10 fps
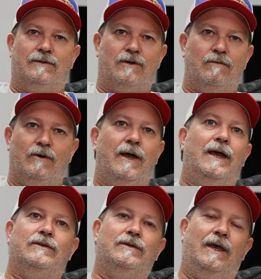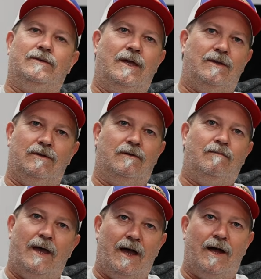Turbo S as I do in
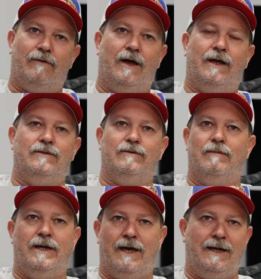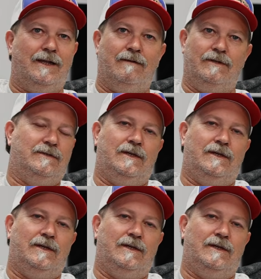my hot rods or my 911s.